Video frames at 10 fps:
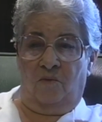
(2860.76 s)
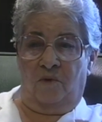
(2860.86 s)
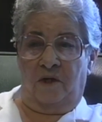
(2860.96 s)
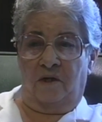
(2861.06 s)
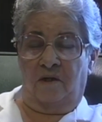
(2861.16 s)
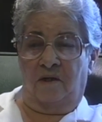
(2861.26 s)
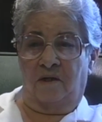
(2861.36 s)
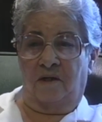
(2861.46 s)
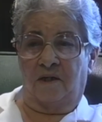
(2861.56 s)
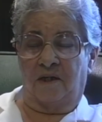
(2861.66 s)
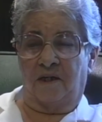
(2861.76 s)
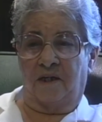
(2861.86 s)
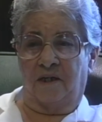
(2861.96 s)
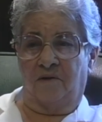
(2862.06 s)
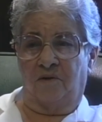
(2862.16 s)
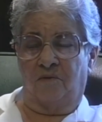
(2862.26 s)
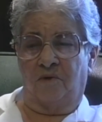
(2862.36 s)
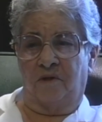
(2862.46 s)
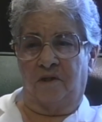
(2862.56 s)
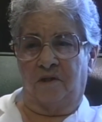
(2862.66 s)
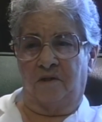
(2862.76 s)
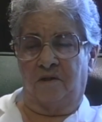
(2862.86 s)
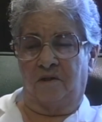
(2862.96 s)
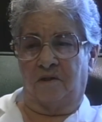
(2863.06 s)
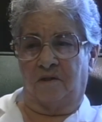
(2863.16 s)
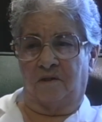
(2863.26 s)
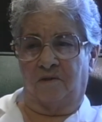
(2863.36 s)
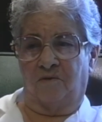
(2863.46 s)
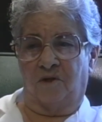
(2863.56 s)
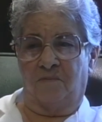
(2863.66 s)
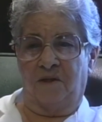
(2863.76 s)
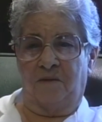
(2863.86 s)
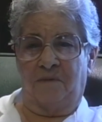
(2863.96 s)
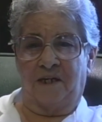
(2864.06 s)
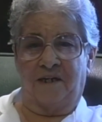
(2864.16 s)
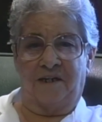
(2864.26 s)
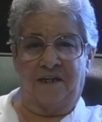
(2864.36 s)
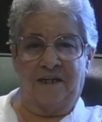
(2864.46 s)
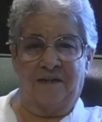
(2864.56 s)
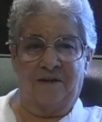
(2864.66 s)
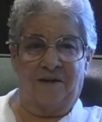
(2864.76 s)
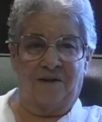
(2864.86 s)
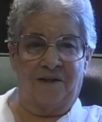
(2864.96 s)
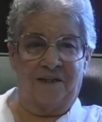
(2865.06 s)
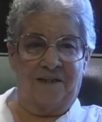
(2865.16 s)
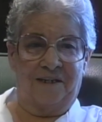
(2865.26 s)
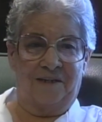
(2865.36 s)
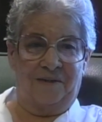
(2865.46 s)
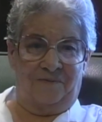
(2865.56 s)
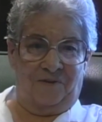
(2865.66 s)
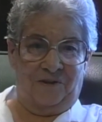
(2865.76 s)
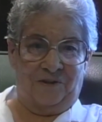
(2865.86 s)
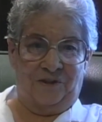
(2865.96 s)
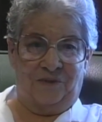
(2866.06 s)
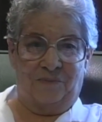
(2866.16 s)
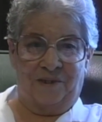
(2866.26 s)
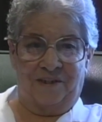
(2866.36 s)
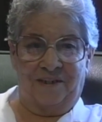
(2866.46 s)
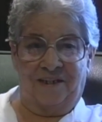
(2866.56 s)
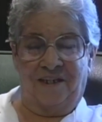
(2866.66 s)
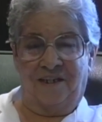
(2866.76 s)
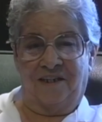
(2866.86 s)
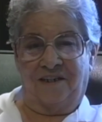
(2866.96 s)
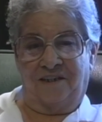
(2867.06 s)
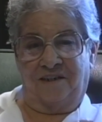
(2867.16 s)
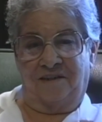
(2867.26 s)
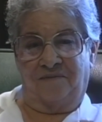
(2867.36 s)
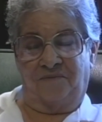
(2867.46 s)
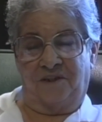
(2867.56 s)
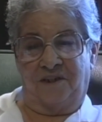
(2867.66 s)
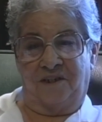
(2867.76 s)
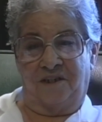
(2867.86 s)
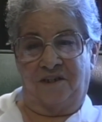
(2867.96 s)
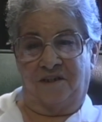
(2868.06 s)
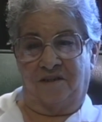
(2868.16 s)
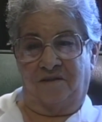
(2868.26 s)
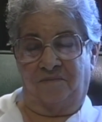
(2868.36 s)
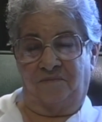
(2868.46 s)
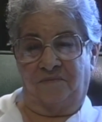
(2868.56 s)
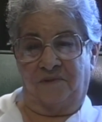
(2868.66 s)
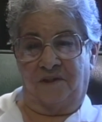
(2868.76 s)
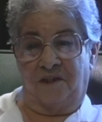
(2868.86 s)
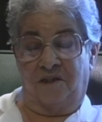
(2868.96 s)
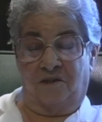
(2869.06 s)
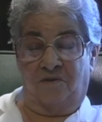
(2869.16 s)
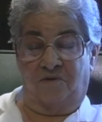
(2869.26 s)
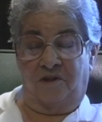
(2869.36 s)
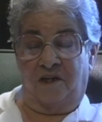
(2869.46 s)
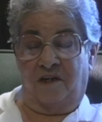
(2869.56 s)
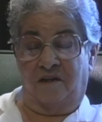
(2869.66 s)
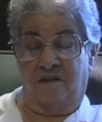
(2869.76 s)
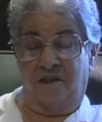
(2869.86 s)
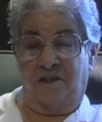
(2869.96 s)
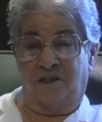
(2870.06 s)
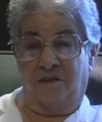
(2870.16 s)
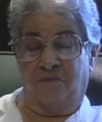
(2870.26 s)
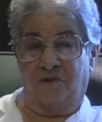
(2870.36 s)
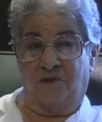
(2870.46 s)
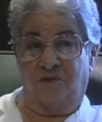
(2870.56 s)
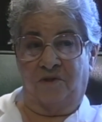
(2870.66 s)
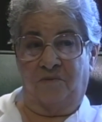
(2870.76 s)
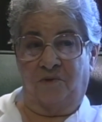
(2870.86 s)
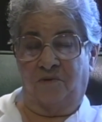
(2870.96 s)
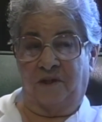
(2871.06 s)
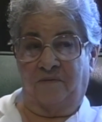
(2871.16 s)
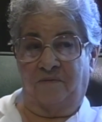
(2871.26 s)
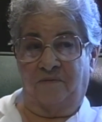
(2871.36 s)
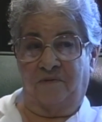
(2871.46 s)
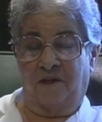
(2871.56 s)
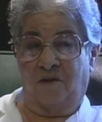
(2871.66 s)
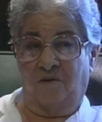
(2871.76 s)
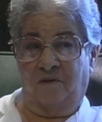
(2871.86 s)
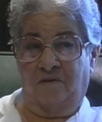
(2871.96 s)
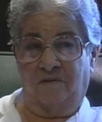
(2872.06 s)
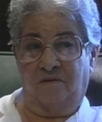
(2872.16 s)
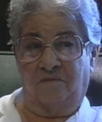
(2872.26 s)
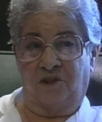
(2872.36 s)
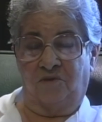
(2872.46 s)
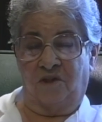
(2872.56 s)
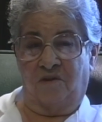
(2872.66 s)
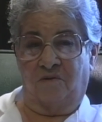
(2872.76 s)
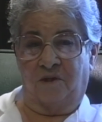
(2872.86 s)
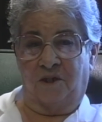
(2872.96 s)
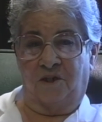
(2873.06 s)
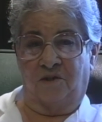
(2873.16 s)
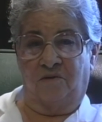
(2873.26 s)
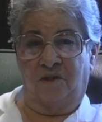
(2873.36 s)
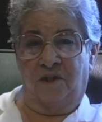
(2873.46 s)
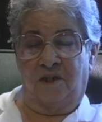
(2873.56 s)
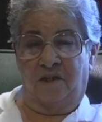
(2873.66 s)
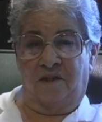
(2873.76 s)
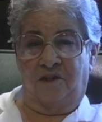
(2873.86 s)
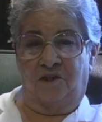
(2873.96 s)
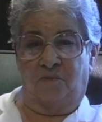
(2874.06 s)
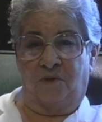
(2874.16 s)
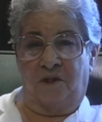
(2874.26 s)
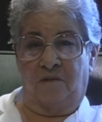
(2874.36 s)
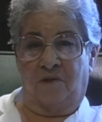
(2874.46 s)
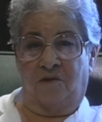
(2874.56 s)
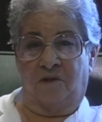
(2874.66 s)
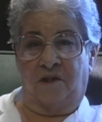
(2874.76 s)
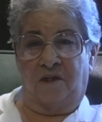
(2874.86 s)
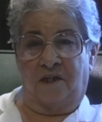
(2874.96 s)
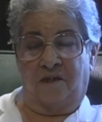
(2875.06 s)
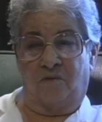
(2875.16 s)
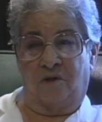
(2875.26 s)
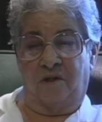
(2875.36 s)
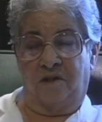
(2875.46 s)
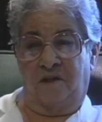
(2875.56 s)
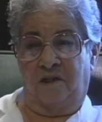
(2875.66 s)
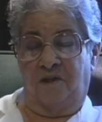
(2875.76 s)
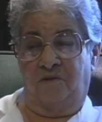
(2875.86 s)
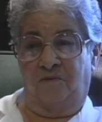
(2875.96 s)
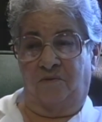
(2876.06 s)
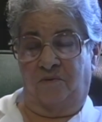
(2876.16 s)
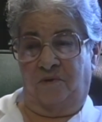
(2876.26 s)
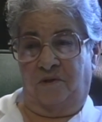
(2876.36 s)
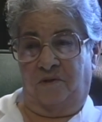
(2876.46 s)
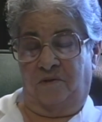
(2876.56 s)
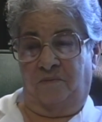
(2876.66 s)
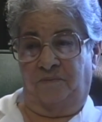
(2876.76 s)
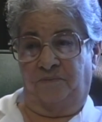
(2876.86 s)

Well, I don't know whether he's grumbling about it now or not. He did it first, but uh, he's uh, he's going to retire in December, so he won't have long much longer to go. They just put him on it now. What he uh,